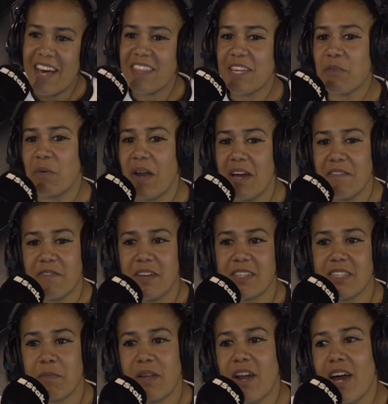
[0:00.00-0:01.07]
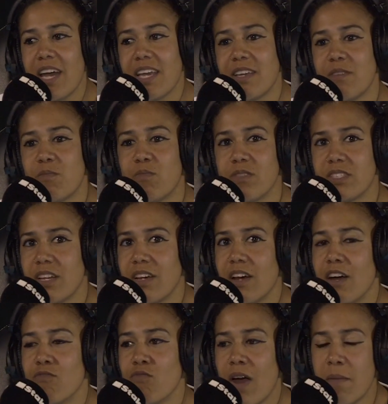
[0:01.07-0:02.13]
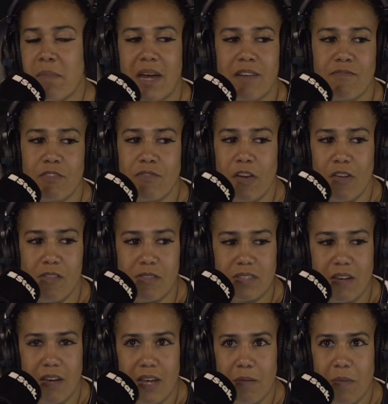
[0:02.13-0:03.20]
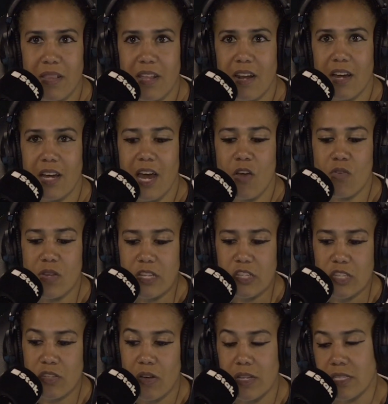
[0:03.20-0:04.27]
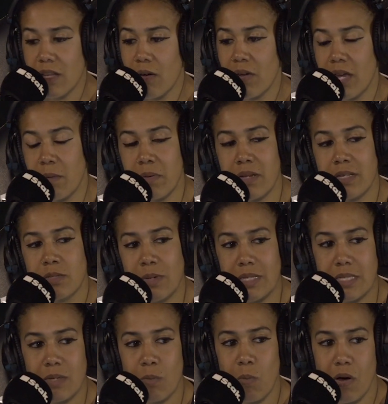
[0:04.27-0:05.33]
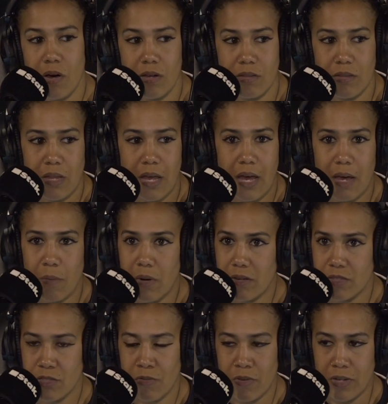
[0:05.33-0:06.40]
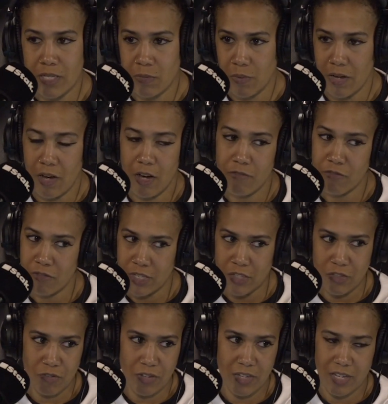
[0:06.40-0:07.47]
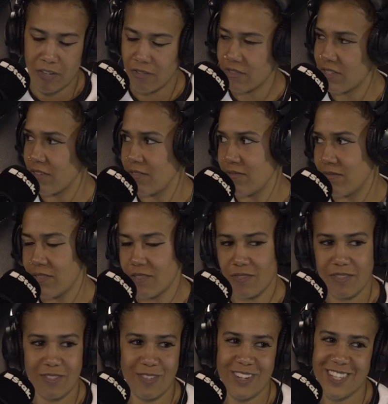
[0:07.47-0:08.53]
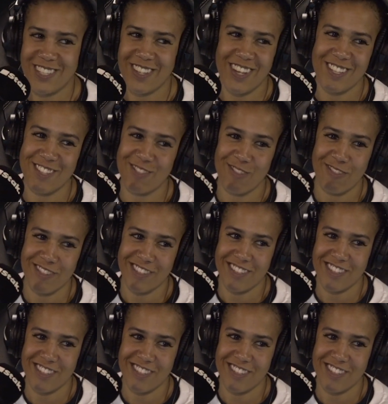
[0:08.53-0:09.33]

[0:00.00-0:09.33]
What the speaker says: think when I was a right back for a very long time, and then I only just got into goalkeeping at 21 when I was thrown into it after an injury. Yeah, not an exciting story.